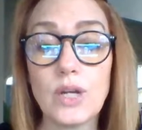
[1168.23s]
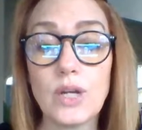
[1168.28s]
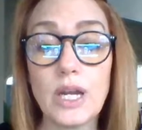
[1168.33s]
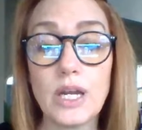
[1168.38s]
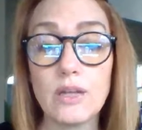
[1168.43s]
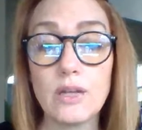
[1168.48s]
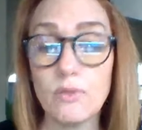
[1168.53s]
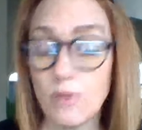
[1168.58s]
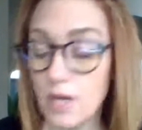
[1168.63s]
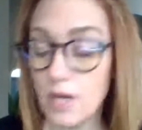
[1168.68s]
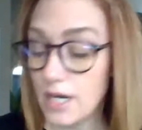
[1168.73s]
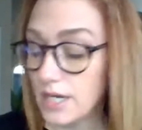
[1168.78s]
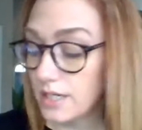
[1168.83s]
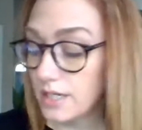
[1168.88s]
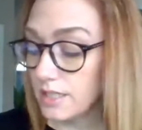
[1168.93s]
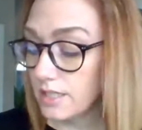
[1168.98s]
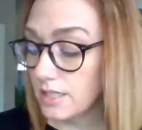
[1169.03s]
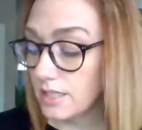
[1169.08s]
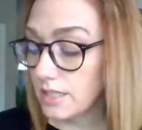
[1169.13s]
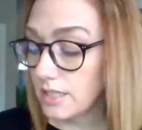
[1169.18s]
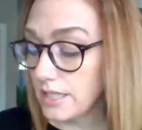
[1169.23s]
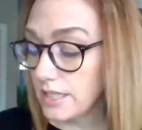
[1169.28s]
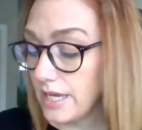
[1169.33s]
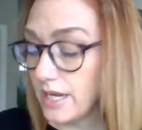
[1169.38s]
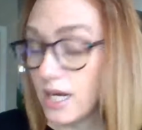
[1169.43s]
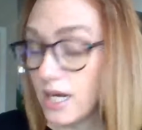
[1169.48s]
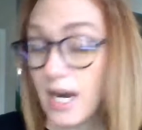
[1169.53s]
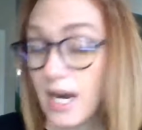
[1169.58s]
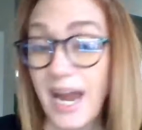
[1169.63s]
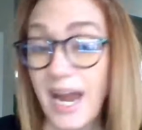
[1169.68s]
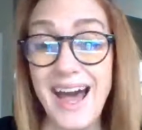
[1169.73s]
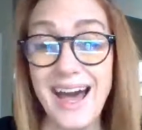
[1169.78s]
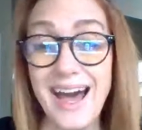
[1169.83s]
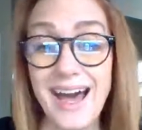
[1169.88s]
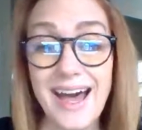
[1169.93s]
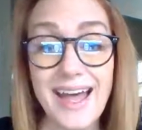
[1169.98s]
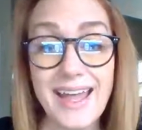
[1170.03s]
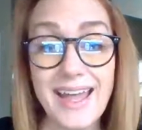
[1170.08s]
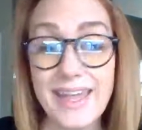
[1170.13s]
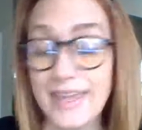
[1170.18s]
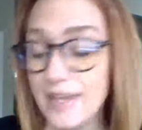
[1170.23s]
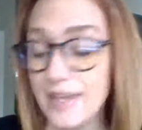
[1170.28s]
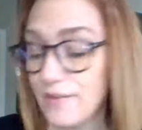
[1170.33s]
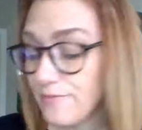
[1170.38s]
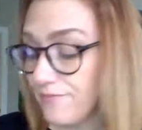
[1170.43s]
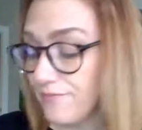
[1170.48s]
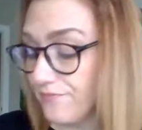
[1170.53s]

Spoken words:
and write the letter I.